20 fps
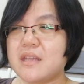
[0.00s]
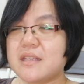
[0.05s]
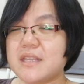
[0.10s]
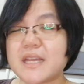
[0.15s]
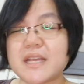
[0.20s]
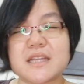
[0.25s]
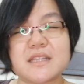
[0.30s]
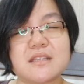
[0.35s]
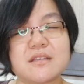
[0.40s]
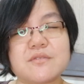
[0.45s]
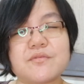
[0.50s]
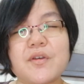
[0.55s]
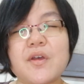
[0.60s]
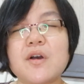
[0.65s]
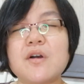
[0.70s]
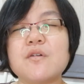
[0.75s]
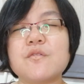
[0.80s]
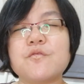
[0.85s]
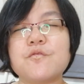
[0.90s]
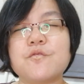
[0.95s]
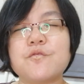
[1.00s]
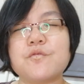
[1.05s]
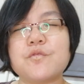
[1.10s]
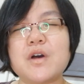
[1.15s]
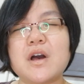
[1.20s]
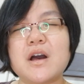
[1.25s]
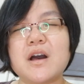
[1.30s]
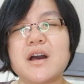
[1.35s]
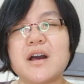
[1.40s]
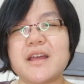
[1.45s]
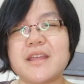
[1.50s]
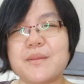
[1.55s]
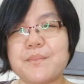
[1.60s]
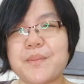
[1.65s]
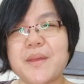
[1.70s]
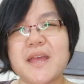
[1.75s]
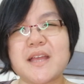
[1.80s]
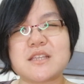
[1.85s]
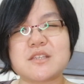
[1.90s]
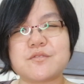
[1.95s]
negative health
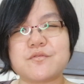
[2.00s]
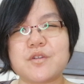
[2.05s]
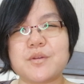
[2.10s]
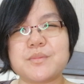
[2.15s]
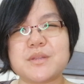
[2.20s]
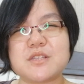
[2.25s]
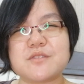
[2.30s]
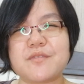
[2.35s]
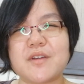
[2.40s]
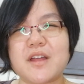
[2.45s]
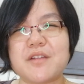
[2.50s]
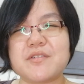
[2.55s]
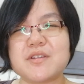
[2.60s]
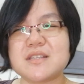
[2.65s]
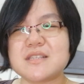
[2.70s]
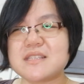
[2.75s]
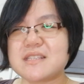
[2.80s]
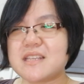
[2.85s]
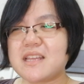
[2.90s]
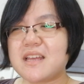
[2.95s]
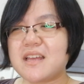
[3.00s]
impacts from this virus.